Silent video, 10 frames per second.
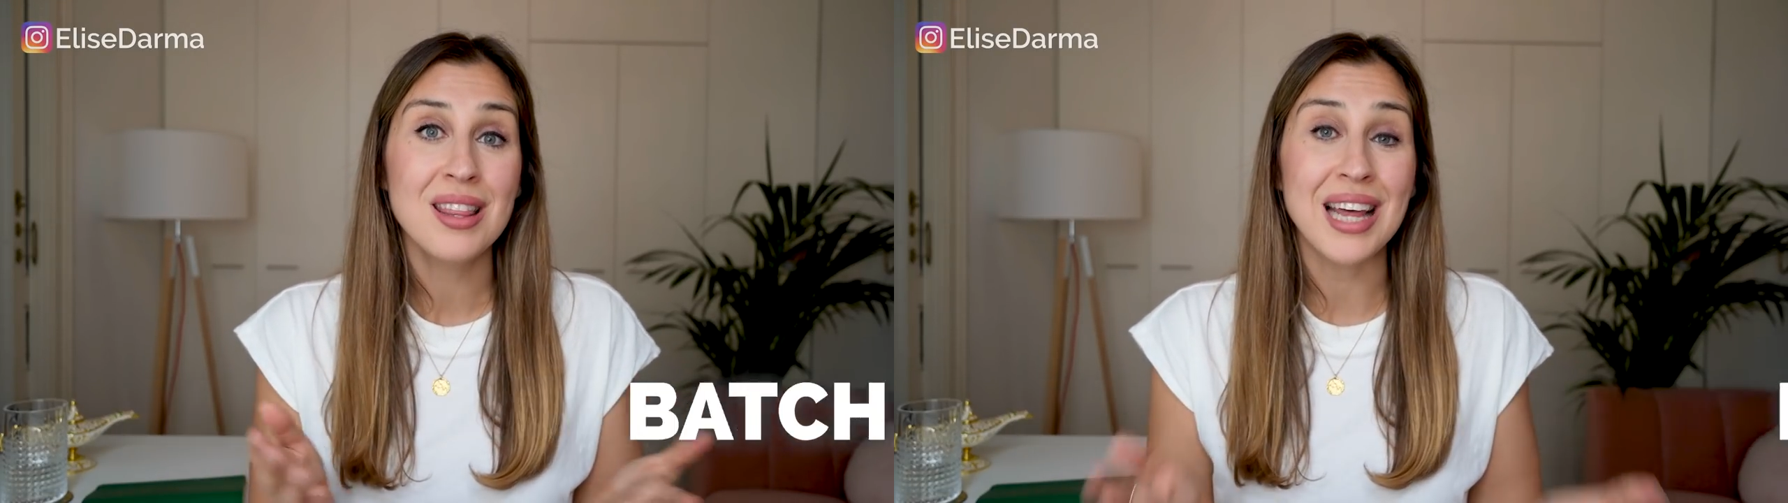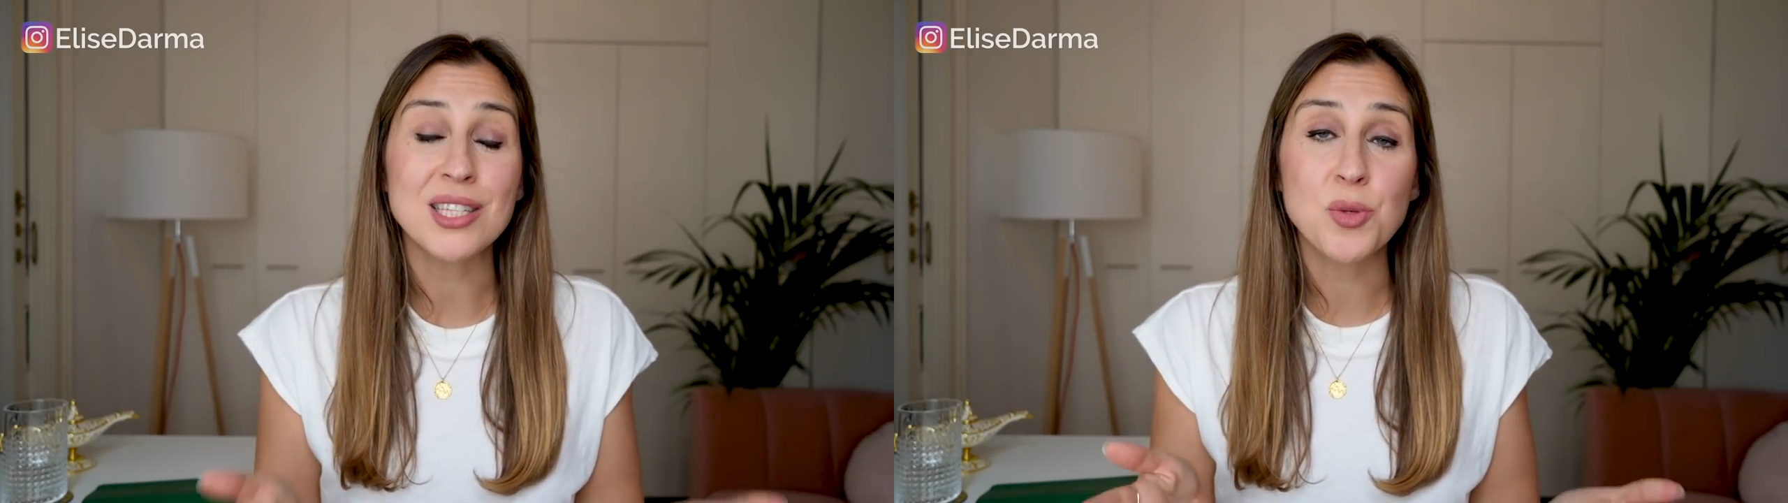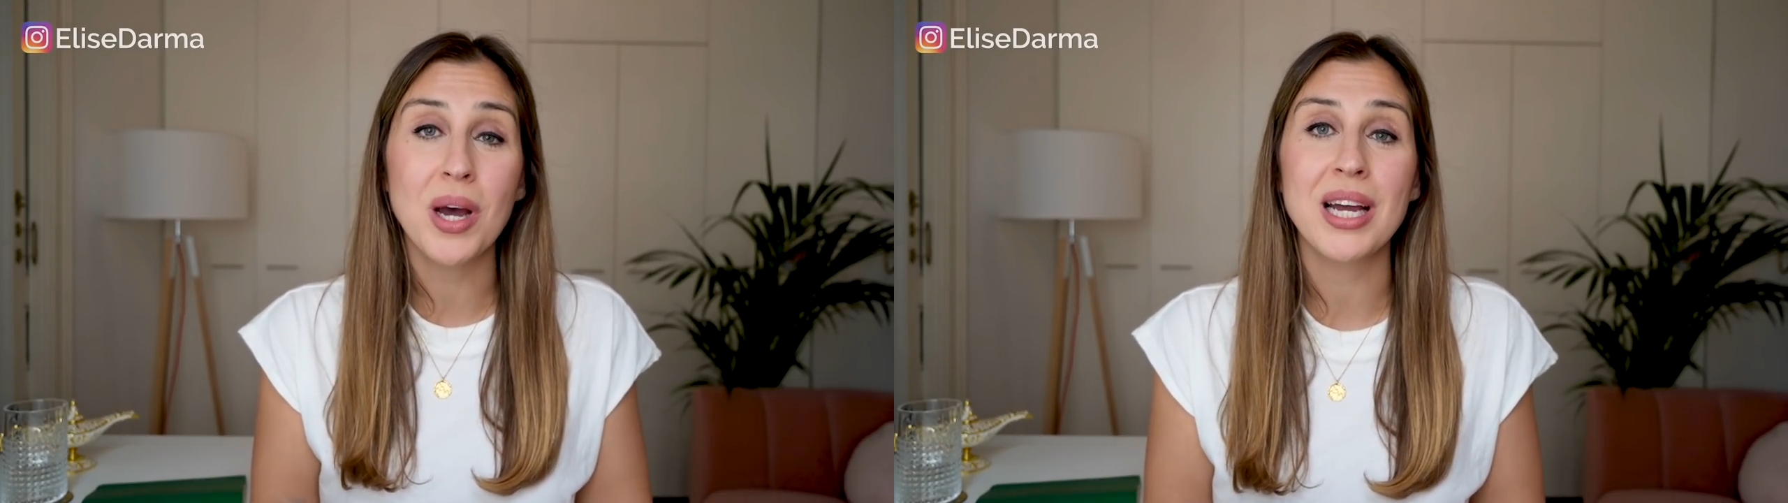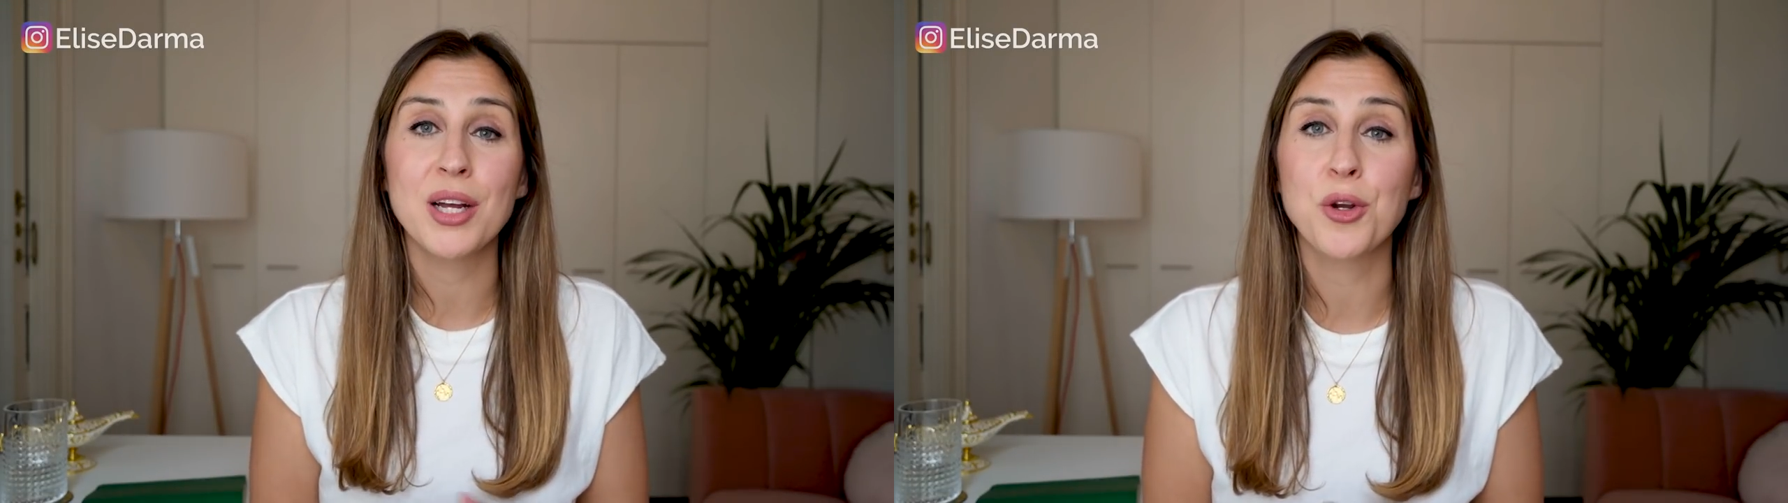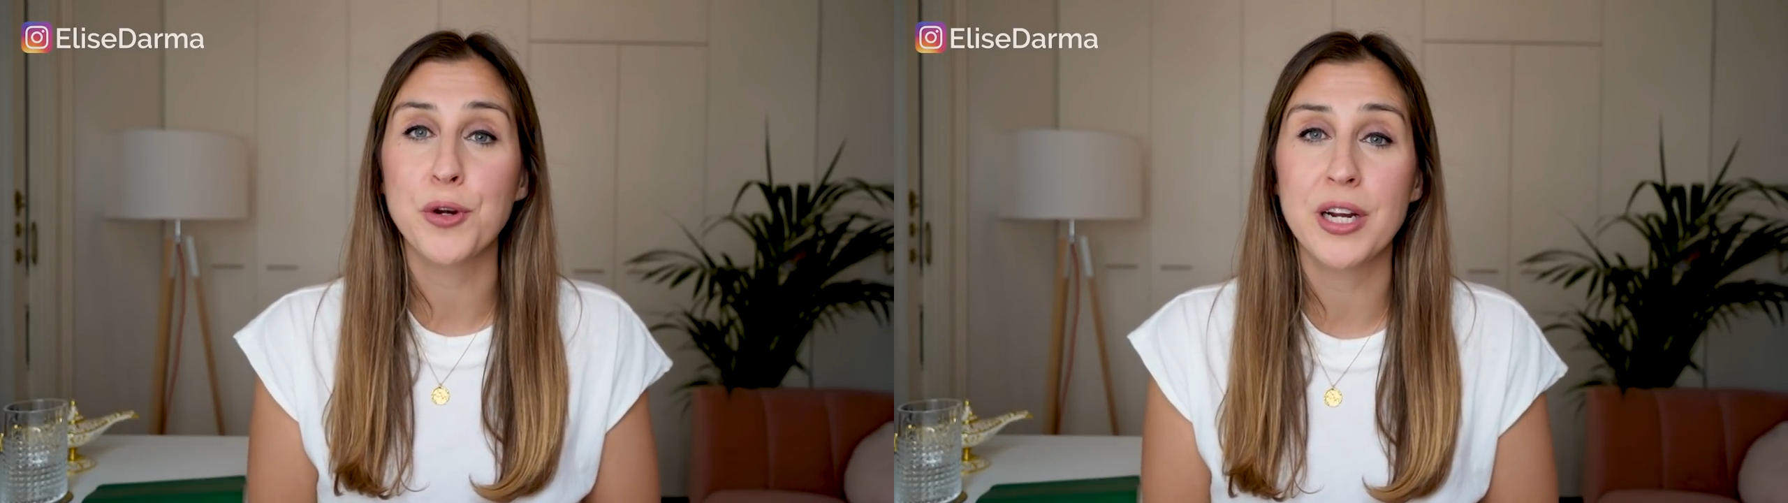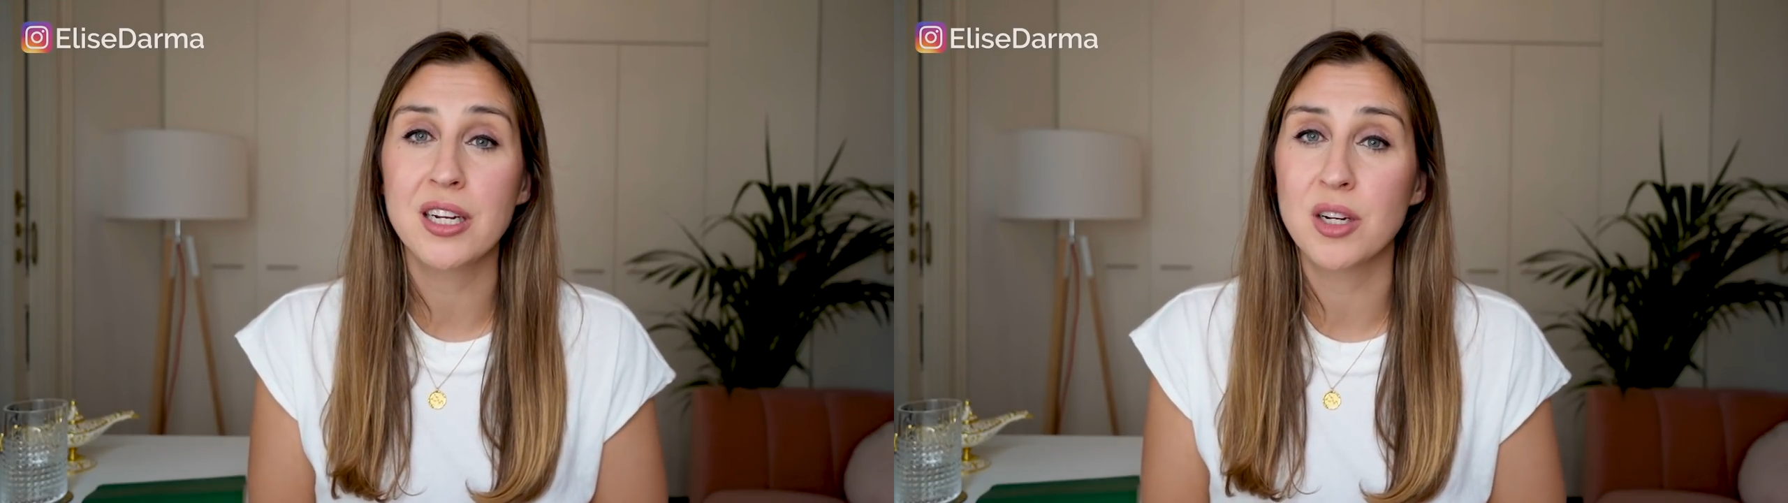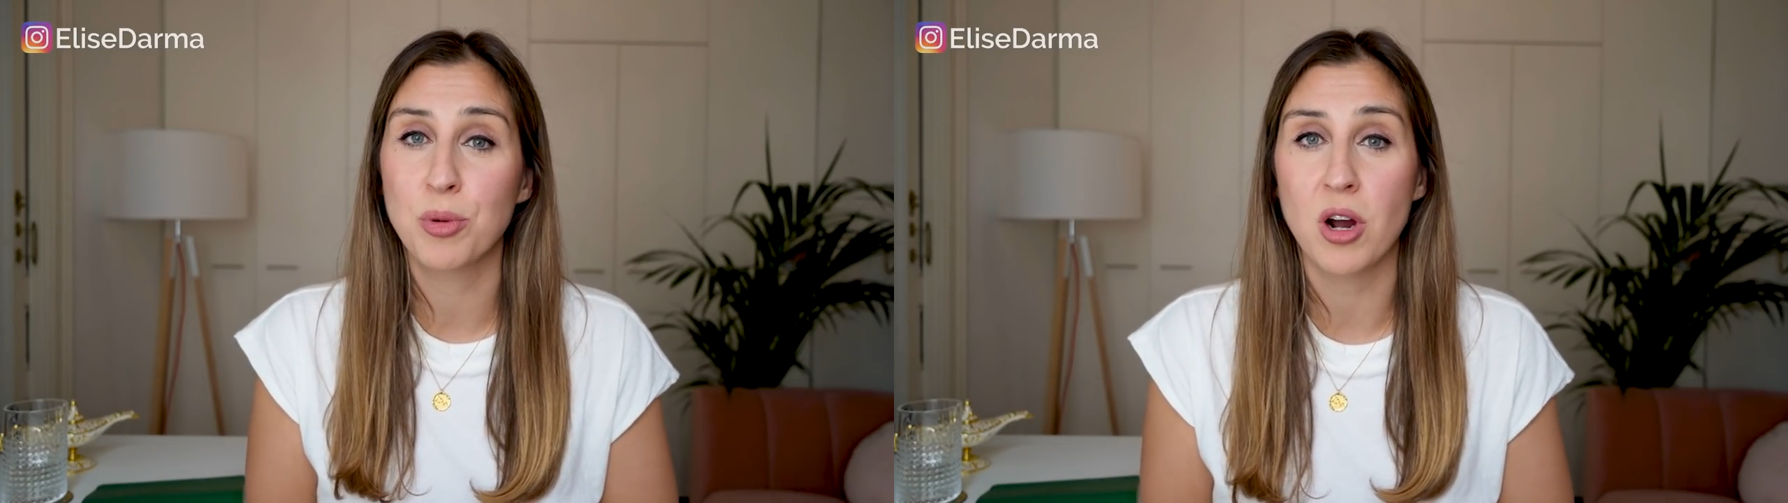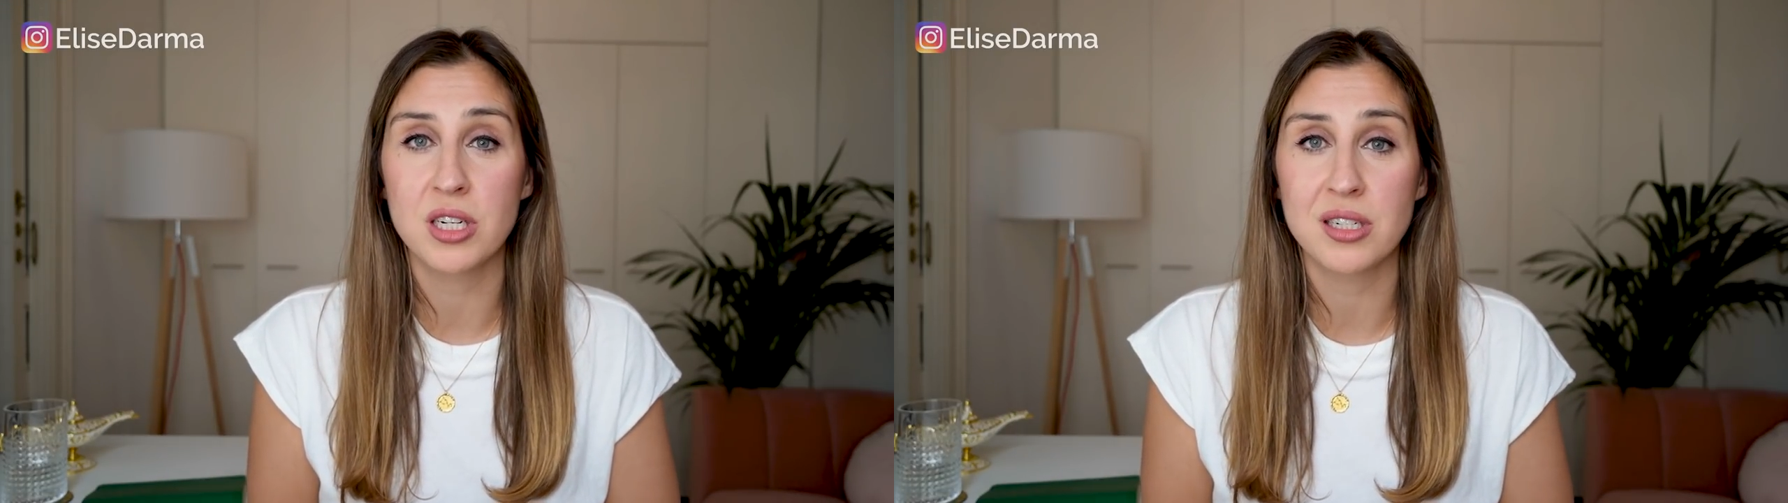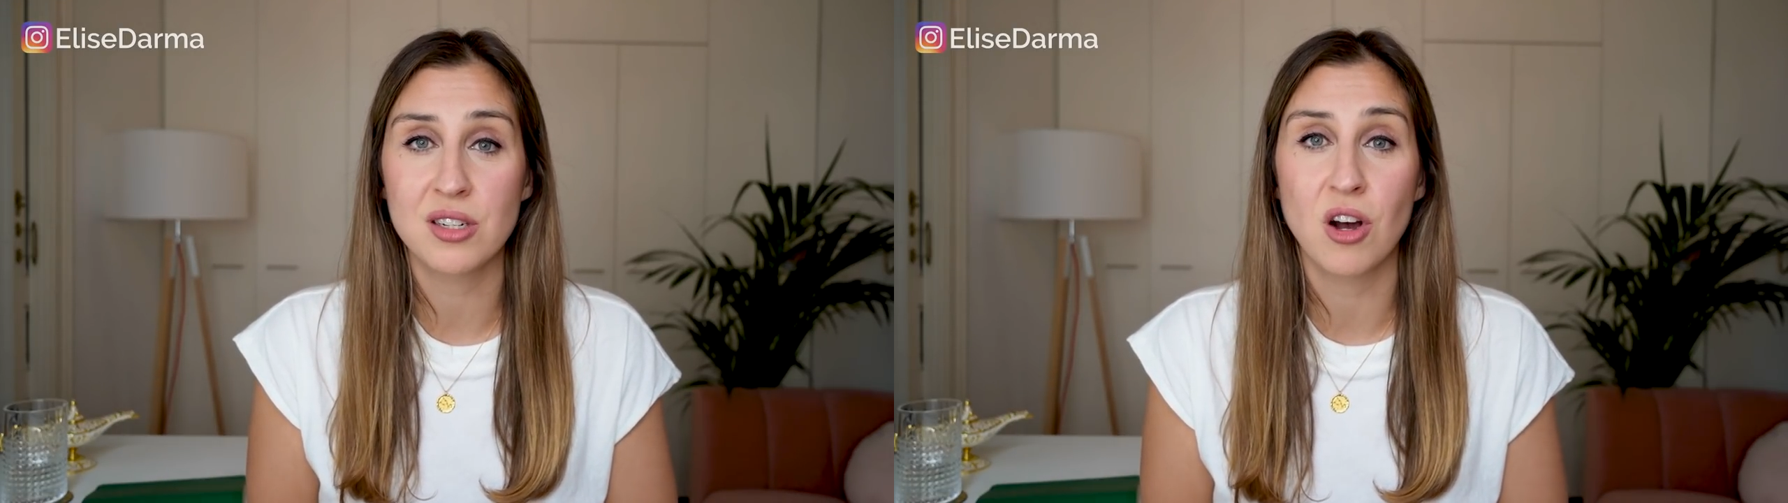That's why I created a product